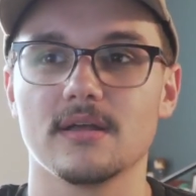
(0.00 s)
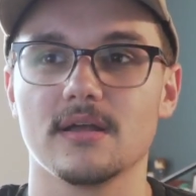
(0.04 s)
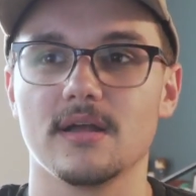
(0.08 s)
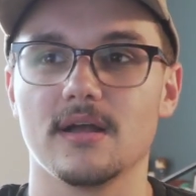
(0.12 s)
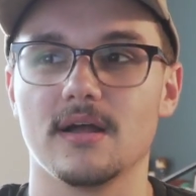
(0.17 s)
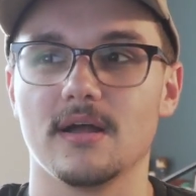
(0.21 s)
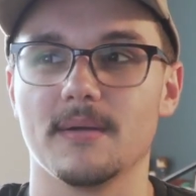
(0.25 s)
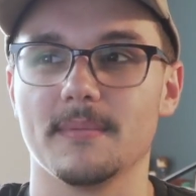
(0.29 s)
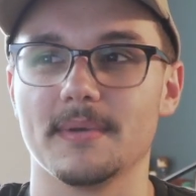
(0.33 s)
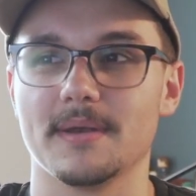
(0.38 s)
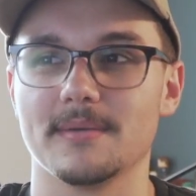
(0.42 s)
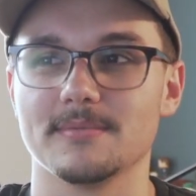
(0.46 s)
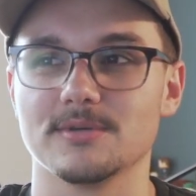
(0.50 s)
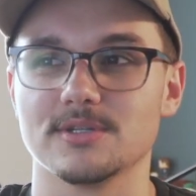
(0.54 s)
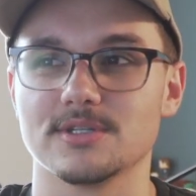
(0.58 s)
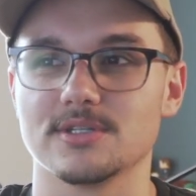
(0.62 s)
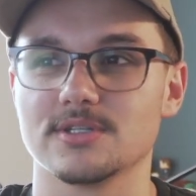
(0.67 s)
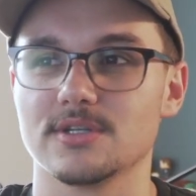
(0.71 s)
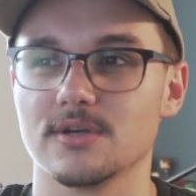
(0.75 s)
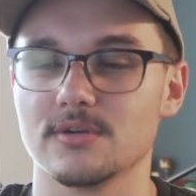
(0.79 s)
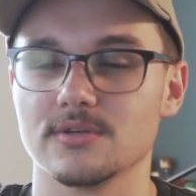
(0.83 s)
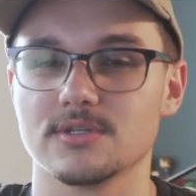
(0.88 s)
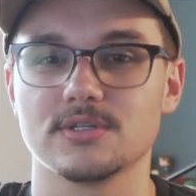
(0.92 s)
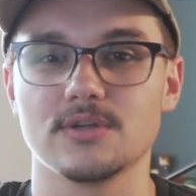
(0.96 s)
and I'm just
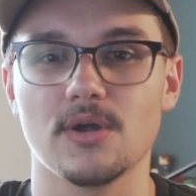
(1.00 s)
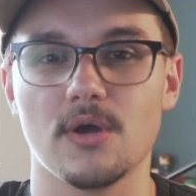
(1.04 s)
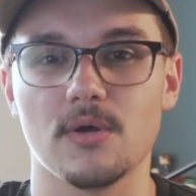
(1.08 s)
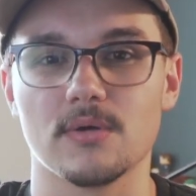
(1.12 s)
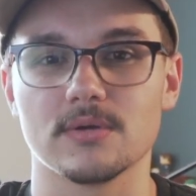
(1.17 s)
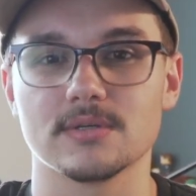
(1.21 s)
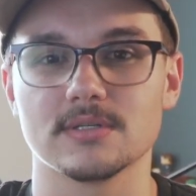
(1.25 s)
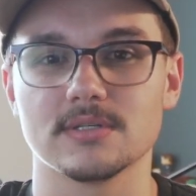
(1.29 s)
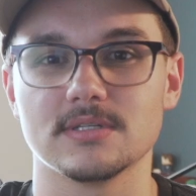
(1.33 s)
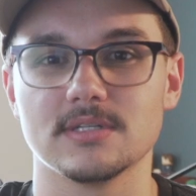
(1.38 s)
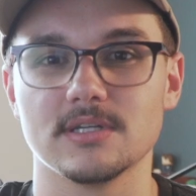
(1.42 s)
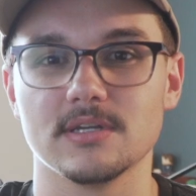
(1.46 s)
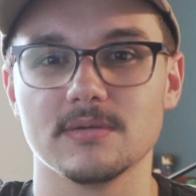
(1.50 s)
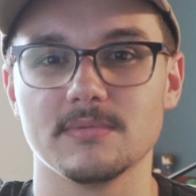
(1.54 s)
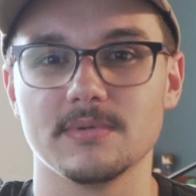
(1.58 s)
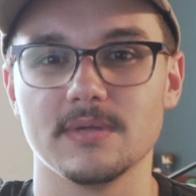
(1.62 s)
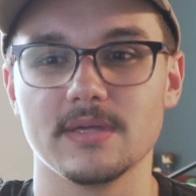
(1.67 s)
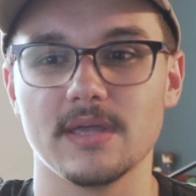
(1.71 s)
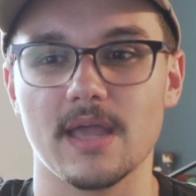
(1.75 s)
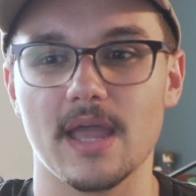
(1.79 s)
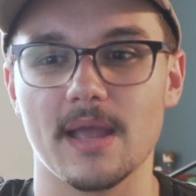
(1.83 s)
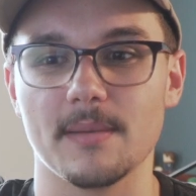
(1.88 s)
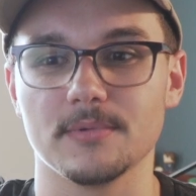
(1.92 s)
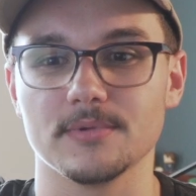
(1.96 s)
so stoked to
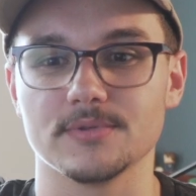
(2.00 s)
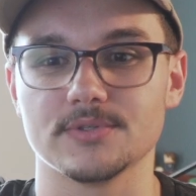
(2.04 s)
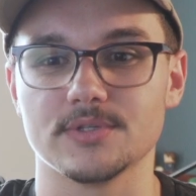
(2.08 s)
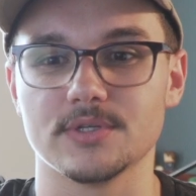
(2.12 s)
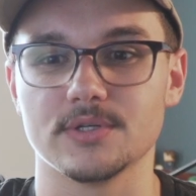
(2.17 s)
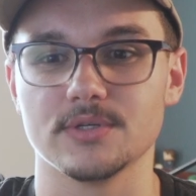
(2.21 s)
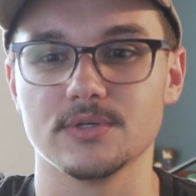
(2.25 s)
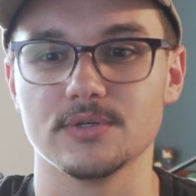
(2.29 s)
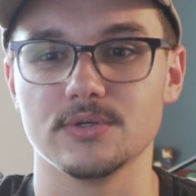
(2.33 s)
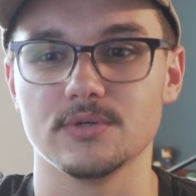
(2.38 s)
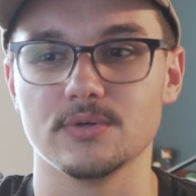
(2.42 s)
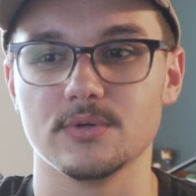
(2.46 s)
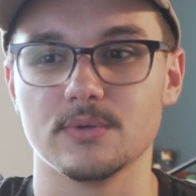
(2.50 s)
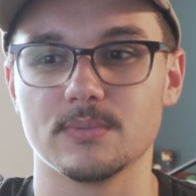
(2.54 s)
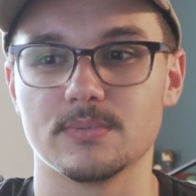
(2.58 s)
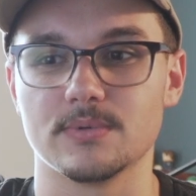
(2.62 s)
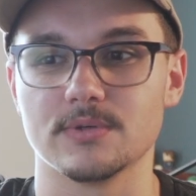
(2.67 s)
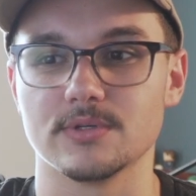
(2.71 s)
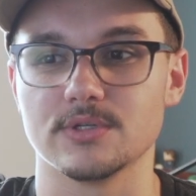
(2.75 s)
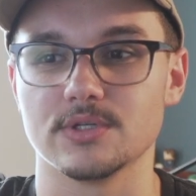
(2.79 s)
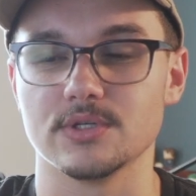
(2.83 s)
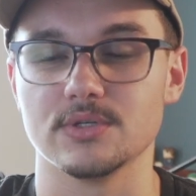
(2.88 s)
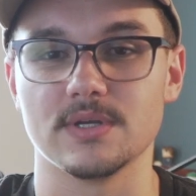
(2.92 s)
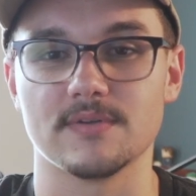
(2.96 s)
be able to
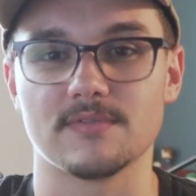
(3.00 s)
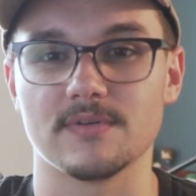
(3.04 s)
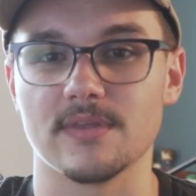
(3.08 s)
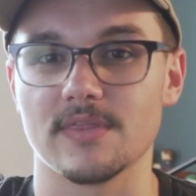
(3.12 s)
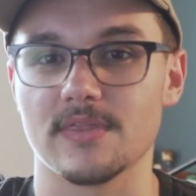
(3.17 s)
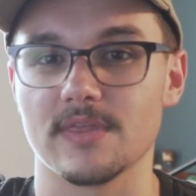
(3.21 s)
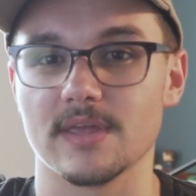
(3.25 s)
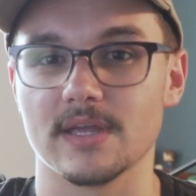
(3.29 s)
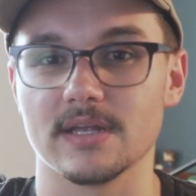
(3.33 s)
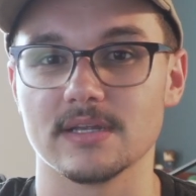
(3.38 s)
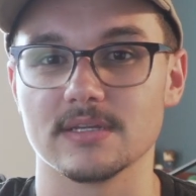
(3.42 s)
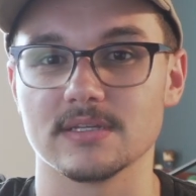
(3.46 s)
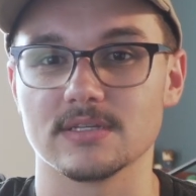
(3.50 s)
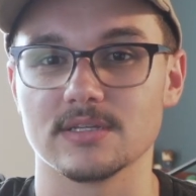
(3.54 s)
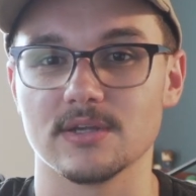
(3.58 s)
pursue different things.